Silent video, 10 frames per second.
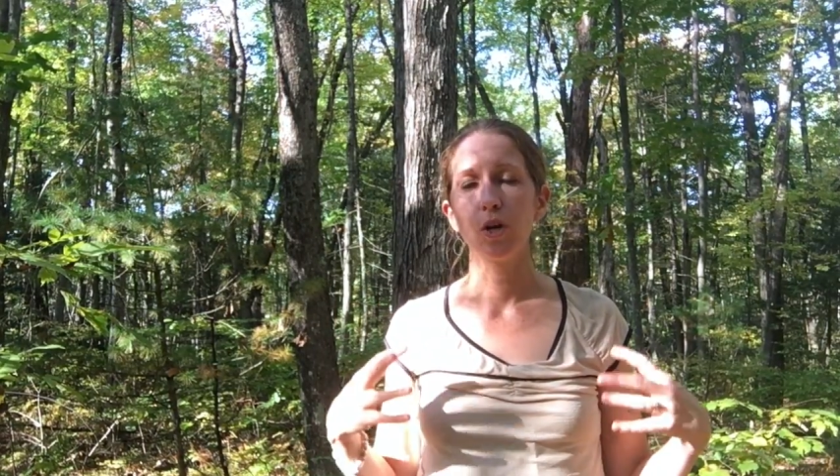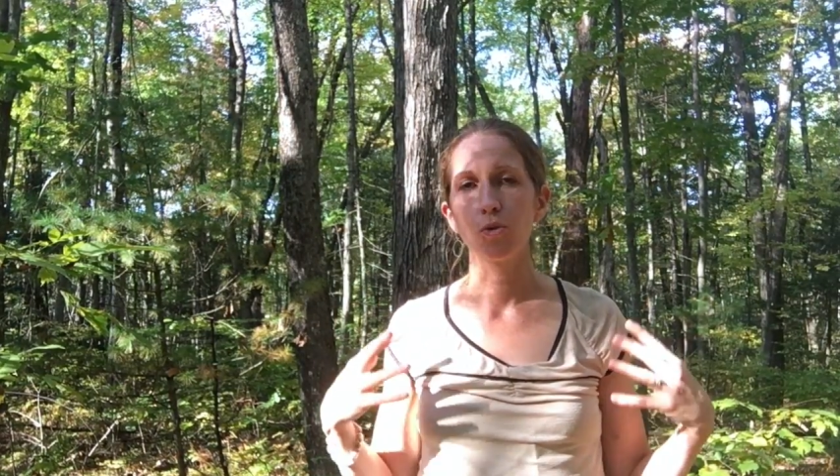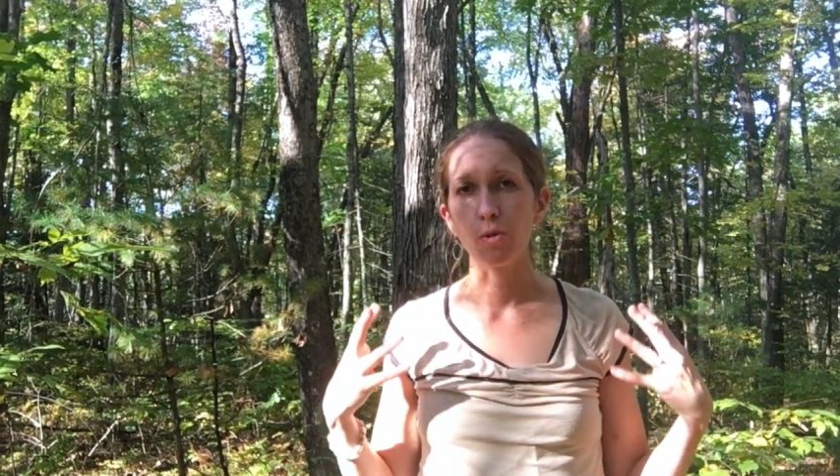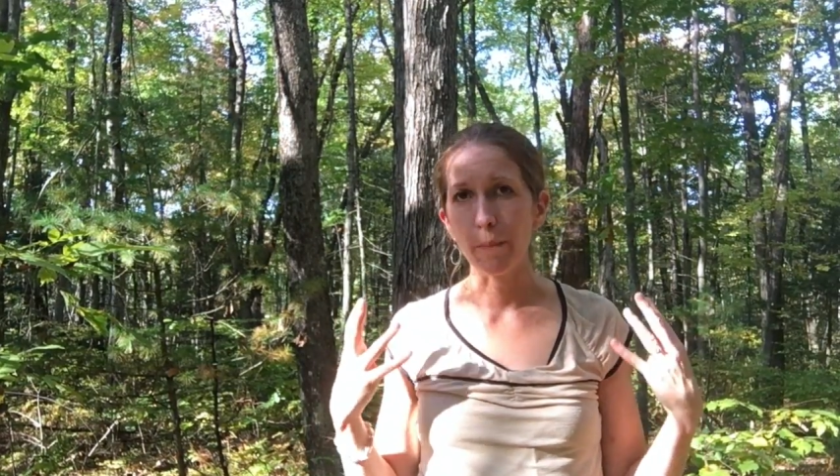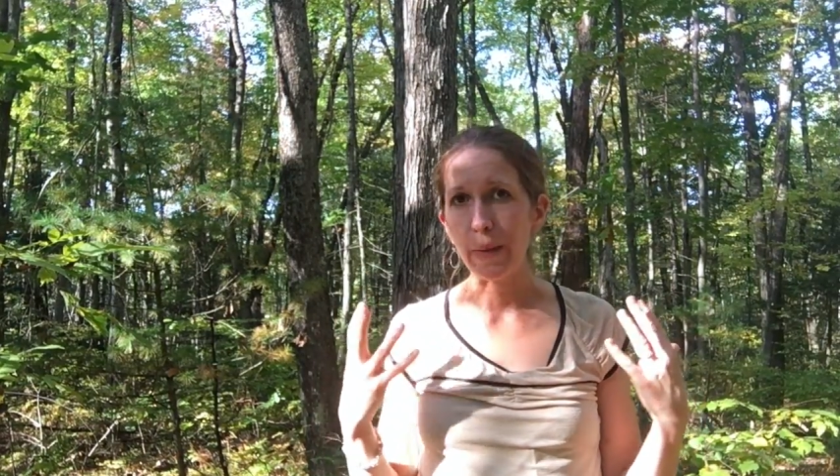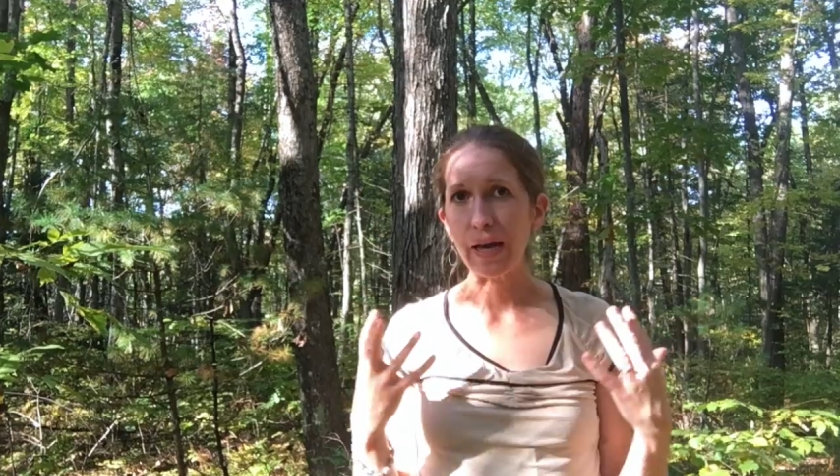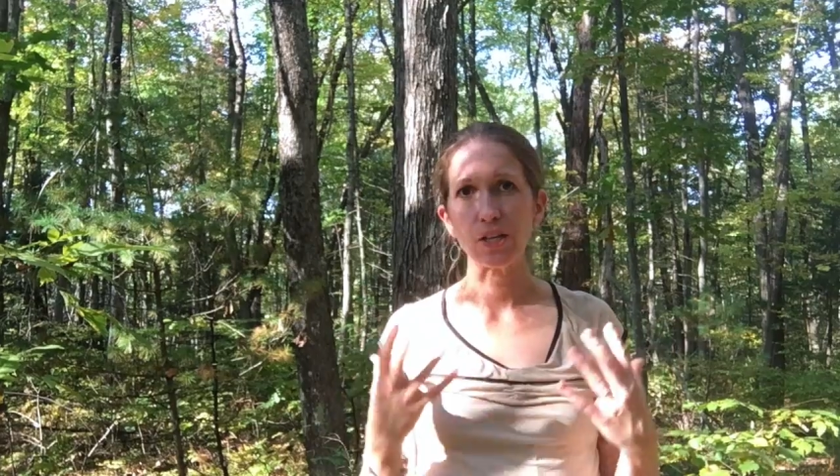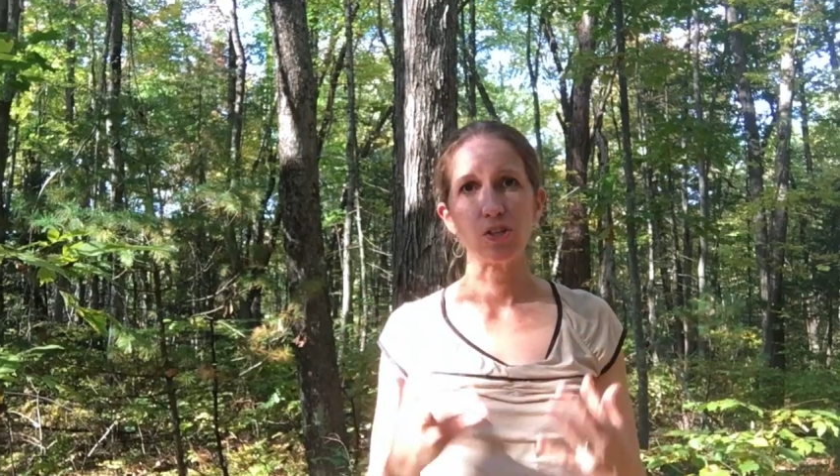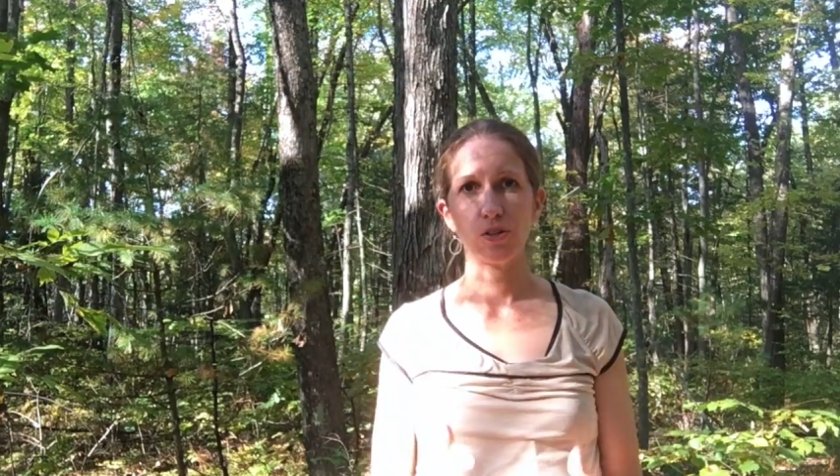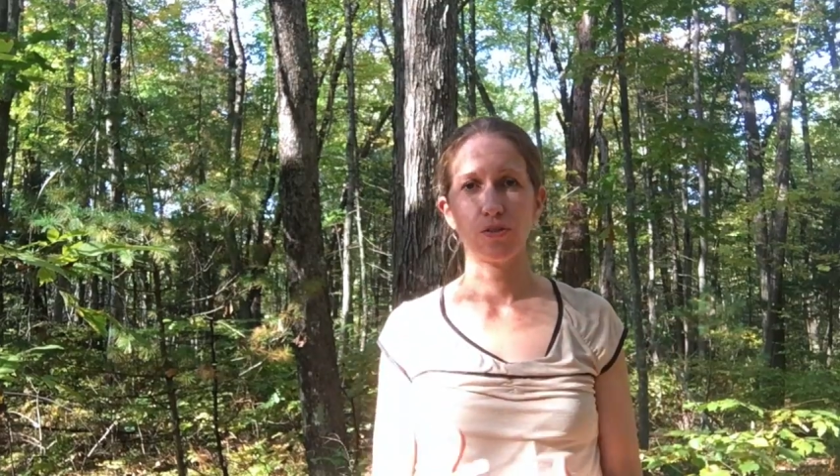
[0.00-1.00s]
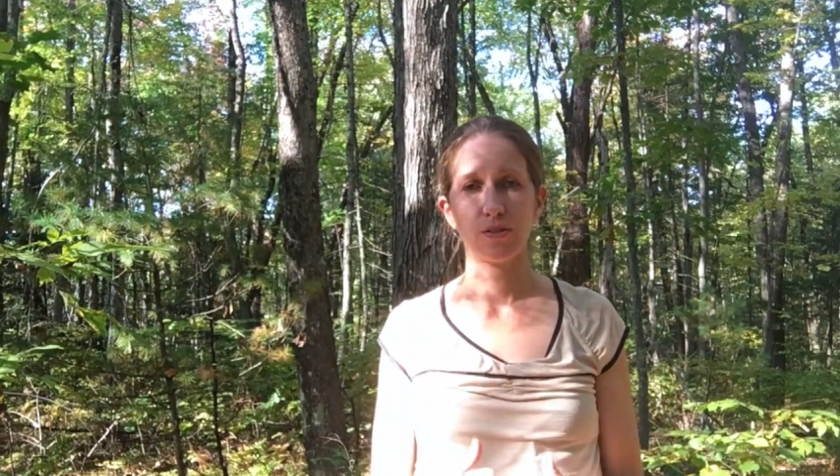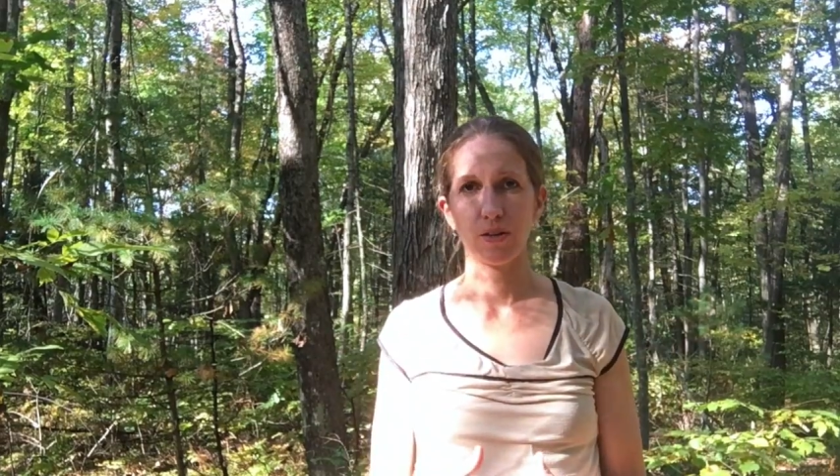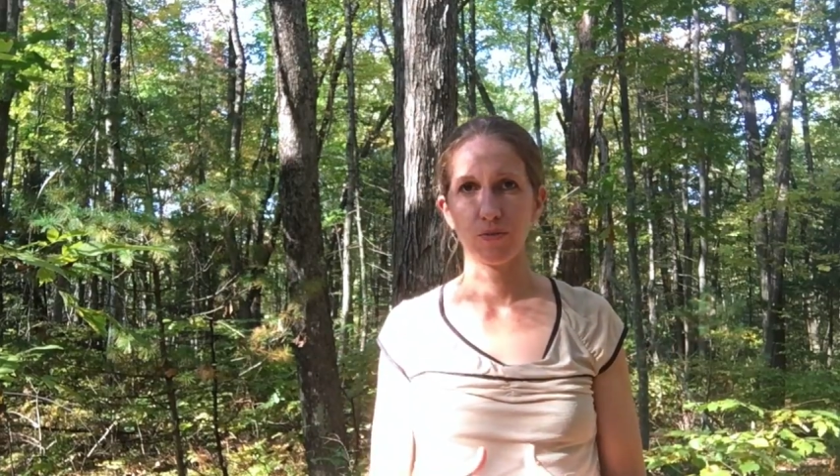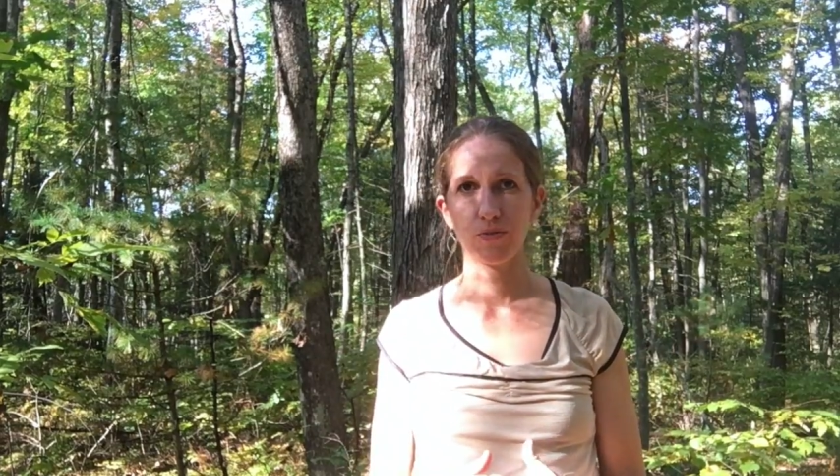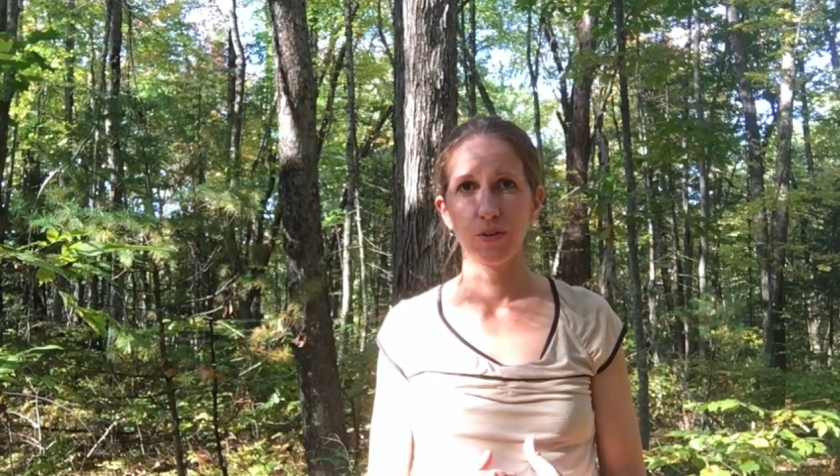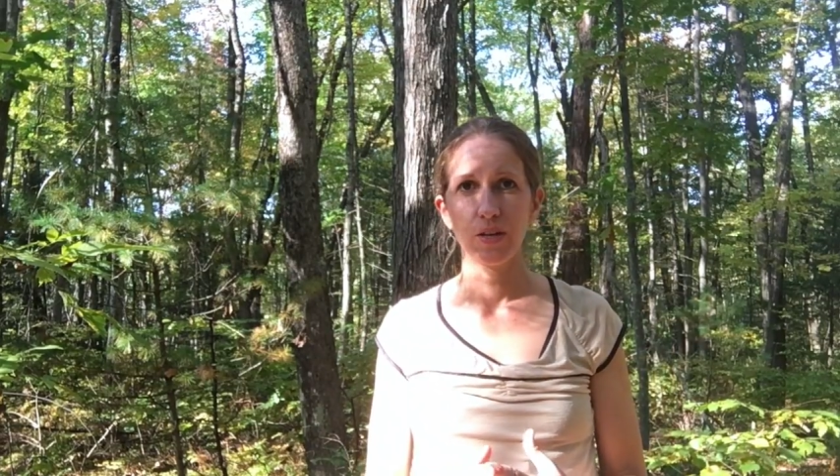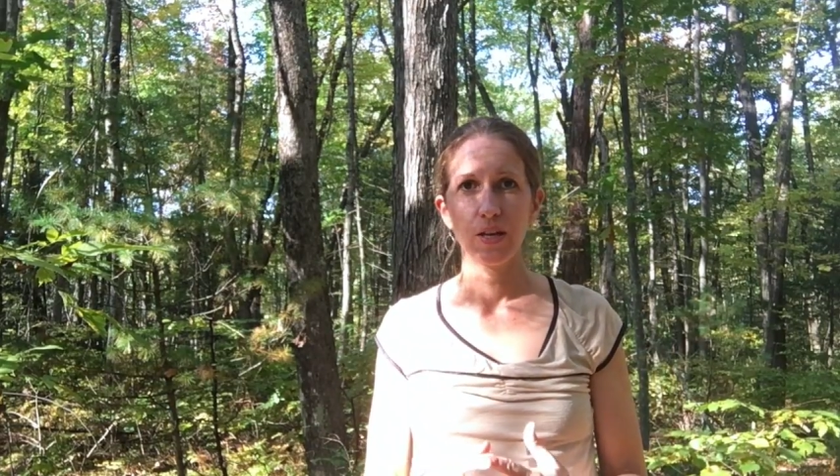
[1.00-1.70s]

remind yourself.